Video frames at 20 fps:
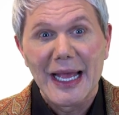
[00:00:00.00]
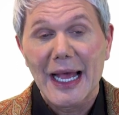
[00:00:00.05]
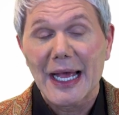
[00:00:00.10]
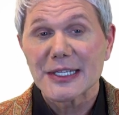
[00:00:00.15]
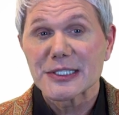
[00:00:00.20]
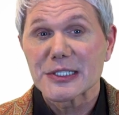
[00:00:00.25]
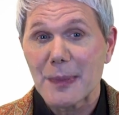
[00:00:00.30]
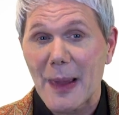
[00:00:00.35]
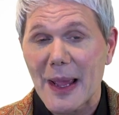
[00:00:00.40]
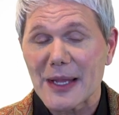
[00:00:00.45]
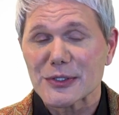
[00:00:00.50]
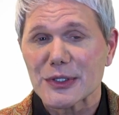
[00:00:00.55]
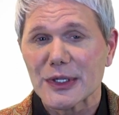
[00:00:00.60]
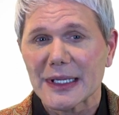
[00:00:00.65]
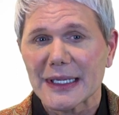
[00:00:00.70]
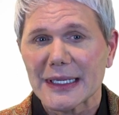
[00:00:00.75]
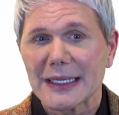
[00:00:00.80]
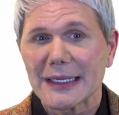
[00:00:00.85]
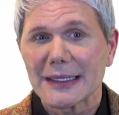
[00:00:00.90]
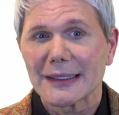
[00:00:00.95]

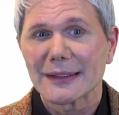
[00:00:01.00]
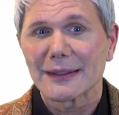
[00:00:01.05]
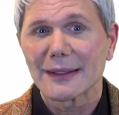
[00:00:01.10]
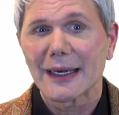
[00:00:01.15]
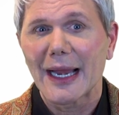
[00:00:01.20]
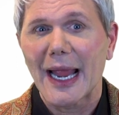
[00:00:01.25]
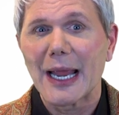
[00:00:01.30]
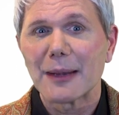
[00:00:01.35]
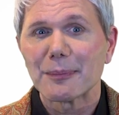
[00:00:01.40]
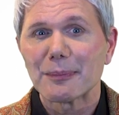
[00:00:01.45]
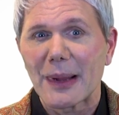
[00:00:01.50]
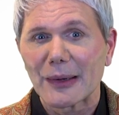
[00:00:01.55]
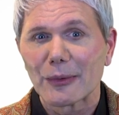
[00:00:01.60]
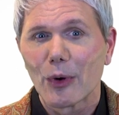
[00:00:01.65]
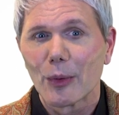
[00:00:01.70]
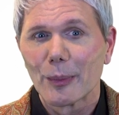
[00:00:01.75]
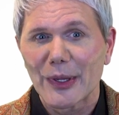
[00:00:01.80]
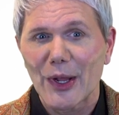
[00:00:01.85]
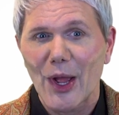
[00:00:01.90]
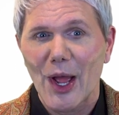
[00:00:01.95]
especially here at
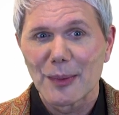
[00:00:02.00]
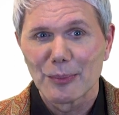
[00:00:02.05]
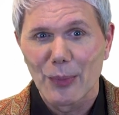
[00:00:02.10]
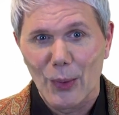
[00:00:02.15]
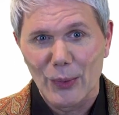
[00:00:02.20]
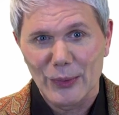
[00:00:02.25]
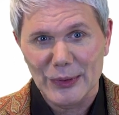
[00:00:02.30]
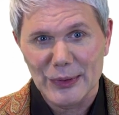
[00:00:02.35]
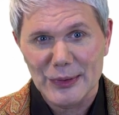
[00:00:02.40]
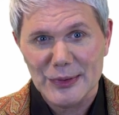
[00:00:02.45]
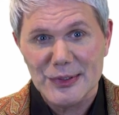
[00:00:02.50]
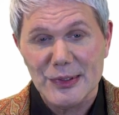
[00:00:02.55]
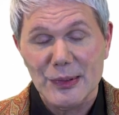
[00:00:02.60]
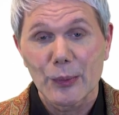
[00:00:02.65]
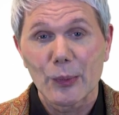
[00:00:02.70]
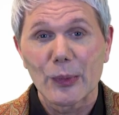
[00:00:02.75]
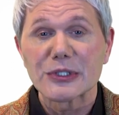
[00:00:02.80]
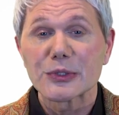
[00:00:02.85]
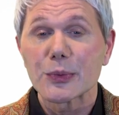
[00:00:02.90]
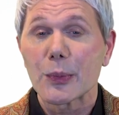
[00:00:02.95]
Payroll Beyond Borders,
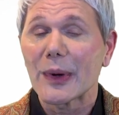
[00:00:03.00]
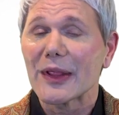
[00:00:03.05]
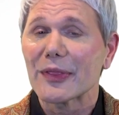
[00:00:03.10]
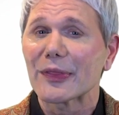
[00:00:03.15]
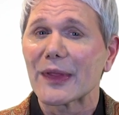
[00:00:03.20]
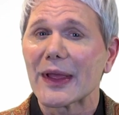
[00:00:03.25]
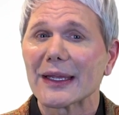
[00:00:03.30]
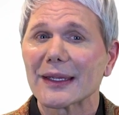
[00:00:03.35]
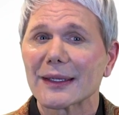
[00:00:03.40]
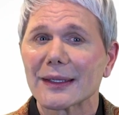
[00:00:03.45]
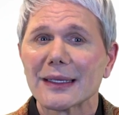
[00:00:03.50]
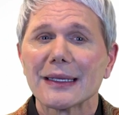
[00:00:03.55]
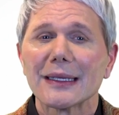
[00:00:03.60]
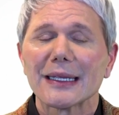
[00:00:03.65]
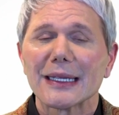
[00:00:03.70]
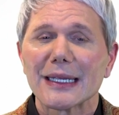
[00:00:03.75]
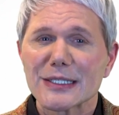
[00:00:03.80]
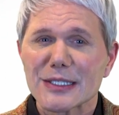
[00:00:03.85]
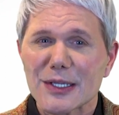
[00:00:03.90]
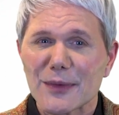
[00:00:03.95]
which we think
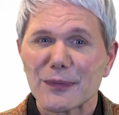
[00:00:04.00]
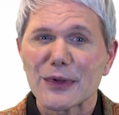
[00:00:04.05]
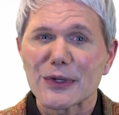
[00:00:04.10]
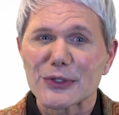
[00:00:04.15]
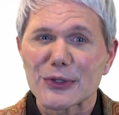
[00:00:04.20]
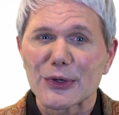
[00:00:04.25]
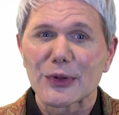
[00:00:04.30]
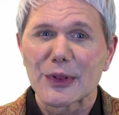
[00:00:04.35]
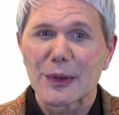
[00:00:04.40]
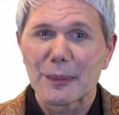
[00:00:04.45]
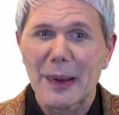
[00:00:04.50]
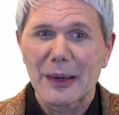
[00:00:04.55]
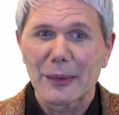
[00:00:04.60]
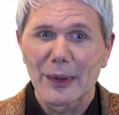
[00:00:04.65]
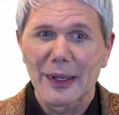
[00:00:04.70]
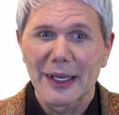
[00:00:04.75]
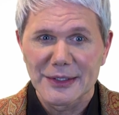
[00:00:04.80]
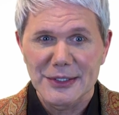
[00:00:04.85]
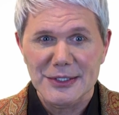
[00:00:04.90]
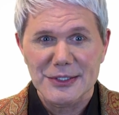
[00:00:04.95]
is the future of the
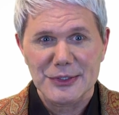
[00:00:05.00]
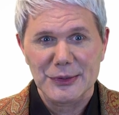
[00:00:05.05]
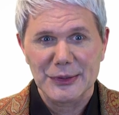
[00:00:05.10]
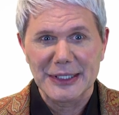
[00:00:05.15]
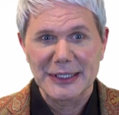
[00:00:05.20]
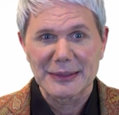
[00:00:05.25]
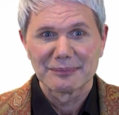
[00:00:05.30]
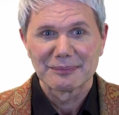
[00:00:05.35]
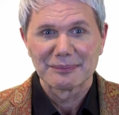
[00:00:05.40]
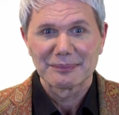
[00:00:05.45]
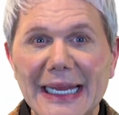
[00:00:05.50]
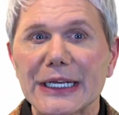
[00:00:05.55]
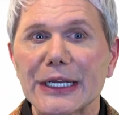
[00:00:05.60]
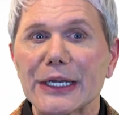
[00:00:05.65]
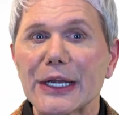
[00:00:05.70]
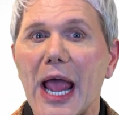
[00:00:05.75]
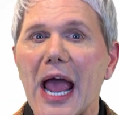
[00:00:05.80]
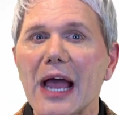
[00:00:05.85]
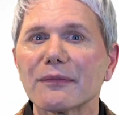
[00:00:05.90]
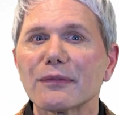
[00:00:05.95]
payroll industry. In
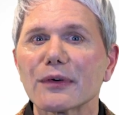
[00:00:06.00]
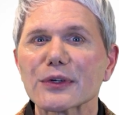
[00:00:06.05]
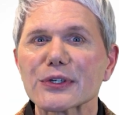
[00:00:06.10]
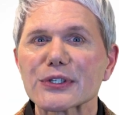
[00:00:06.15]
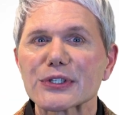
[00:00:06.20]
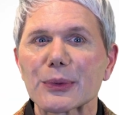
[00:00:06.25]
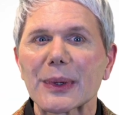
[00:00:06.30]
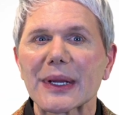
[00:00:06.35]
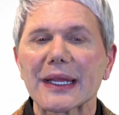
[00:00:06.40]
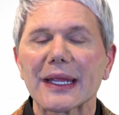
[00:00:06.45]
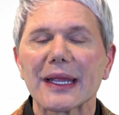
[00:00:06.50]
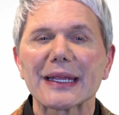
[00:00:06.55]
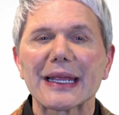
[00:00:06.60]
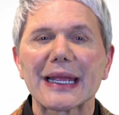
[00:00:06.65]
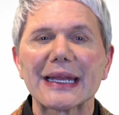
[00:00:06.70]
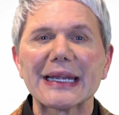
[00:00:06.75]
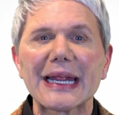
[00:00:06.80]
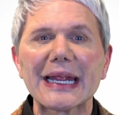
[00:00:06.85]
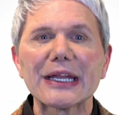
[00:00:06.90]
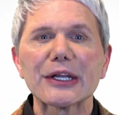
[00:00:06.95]
an ever-shrinking
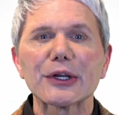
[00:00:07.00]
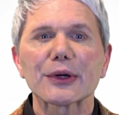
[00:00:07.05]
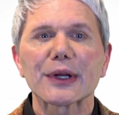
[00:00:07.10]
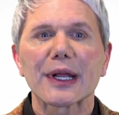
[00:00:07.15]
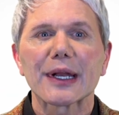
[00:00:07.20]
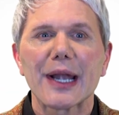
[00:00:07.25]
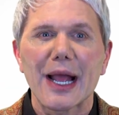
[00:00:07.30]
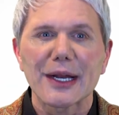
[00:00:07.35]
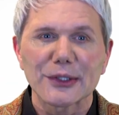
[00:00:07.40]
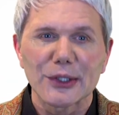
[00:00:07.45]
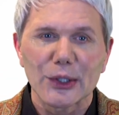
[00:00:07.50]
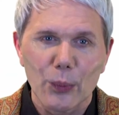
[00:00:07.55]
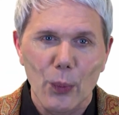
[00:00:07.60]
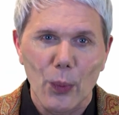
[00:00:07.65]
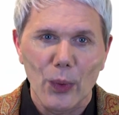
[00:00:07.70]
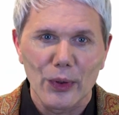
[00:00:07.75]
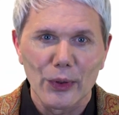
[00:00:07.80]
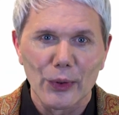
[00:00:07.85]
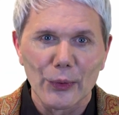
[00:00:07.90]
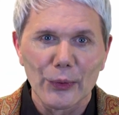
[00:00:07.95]
and interconnected
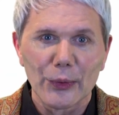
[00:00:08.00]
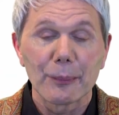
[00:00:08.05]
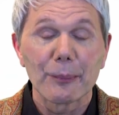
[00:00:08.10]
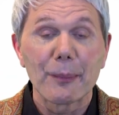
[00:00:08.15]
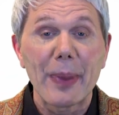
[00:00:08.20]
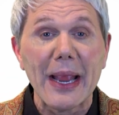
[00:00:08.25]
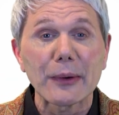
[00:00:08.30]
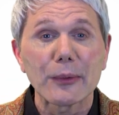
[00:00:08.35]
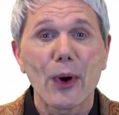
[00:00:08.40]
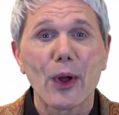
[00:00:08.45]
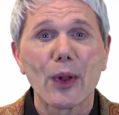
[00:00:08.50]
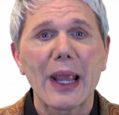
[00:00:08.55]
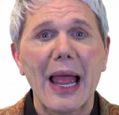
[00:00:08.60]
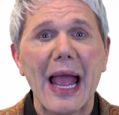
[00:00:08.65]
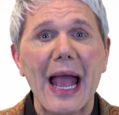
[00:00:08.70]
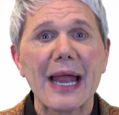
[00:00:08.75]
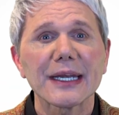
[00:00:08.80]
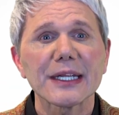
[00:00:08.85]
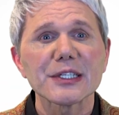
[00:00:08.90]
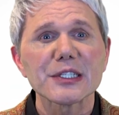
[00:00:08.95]
world, payroll
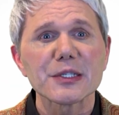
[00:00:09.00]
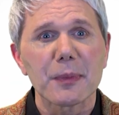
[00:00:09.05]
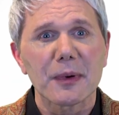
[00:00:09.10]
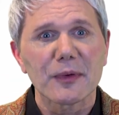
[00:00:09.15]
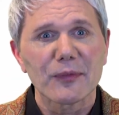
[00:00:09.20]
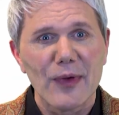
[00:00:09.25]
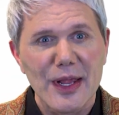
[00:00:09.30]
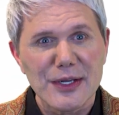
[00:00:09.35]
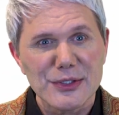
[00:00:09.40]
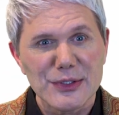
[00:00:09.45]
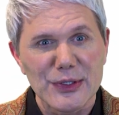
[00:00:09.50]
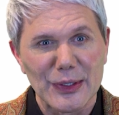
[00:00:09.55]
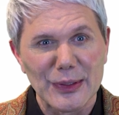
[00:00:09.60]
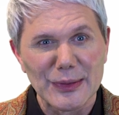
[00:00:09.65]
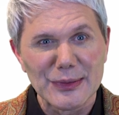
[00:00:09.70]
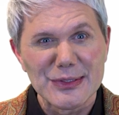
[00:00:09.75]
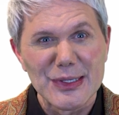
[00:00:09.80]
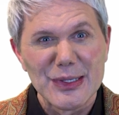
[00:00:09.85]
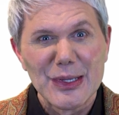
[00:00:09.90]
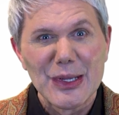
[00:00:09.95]
and its
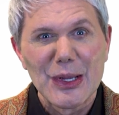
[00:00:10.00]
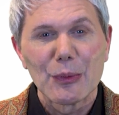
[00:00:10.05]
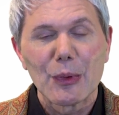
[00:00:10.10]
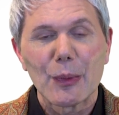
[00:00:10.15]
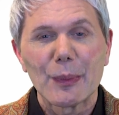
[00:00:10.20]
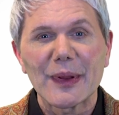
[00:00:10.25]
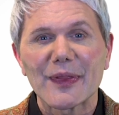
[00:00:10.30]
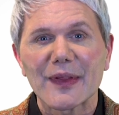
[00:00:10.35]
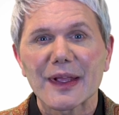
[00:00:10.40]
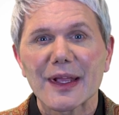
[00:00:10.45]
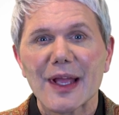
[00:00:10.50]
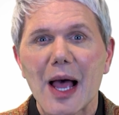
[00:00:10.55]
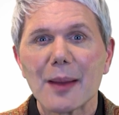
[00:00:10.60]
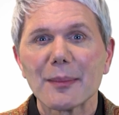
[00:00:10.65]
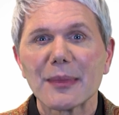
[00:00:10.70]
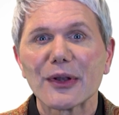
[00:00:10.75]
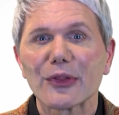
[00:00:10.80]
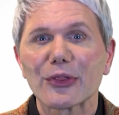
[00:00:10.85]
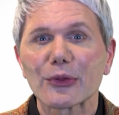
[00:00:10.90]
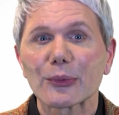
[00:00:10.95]
professionals will be the
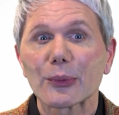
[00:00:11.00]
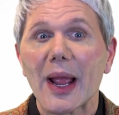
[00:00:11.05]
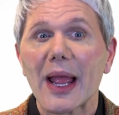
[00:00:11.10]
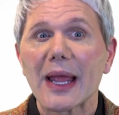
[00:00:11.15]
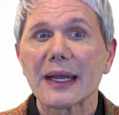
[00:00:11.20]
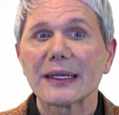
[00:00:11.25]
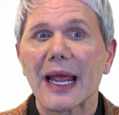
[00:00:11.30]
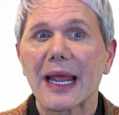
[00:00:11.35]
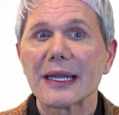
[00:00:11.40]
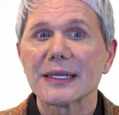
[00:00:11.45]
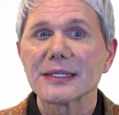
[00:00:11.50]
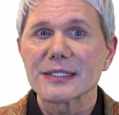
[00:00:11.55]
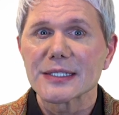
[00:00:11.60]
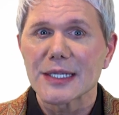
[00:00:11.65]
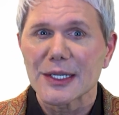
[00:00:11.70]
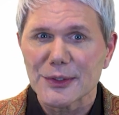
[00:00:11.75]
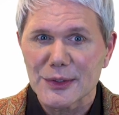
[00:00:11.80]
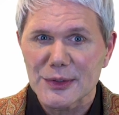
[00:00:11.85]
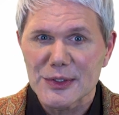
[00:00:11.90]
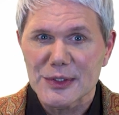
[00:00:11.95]
common thread and
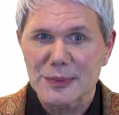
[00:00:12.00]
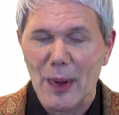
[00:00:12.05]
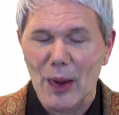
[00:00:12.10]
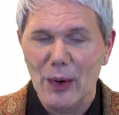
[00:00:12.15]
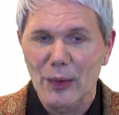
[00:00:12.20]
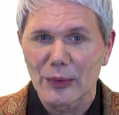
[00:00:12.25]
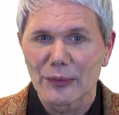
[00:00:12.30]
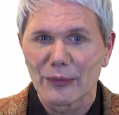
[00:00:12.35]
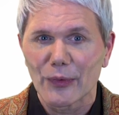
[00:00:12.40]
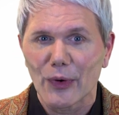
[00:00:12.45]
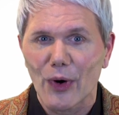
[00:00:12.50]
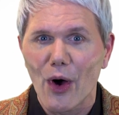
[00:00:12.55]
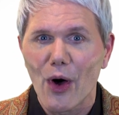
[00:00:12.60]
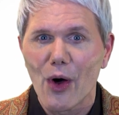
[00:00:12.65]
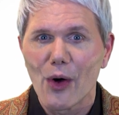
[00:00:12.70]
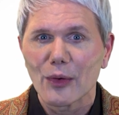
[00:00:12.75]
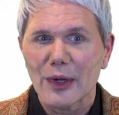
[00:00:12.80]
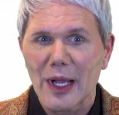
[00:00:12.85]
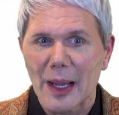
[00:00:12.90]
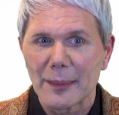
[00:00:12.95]
center spoke for
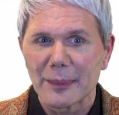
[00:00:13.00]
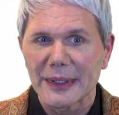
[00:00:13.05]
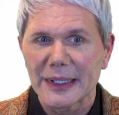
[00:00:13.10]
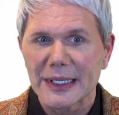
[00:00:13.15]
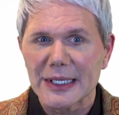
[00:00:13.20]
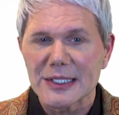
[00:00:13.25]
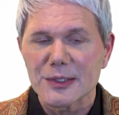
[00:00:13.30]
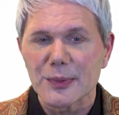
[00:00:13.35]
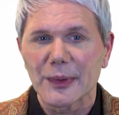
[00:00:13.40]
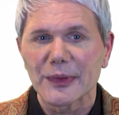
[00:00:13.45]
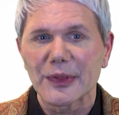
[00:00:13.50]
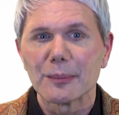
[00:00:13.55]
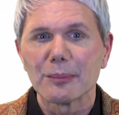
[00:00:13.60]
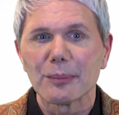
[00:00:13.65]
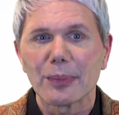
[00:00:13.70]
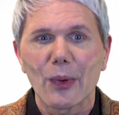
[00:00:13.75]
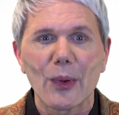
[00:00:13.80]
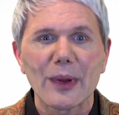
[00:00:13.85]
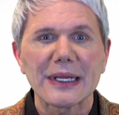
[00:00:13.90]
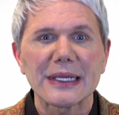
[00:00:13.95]
all companies with
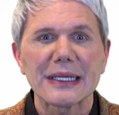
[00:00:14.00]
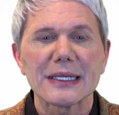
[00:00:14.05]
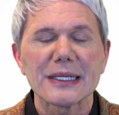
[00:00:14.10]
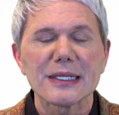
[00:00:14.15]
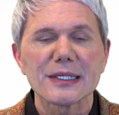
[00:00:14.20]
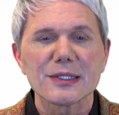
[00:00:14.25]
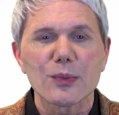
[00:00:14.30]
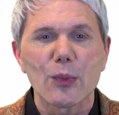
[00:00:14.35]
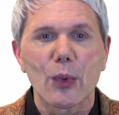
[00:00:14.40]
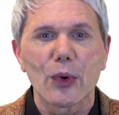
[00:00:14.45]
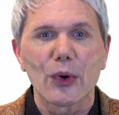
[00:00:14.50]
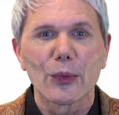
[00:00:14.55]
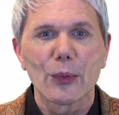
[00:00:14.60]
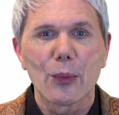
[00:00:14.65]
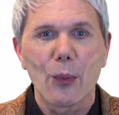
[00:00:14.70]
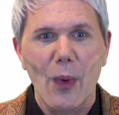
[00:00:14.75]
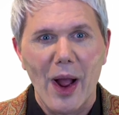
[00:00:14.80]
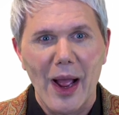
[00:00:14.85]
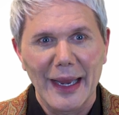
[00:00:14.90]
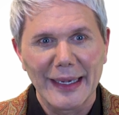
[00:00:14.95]
employees
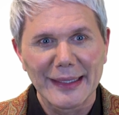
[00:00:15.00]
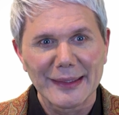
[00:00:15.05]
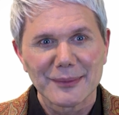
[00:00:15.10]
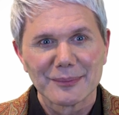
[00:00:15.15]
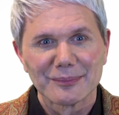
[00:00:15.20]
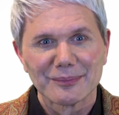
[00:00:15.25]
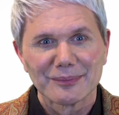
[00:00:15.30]
worldwide.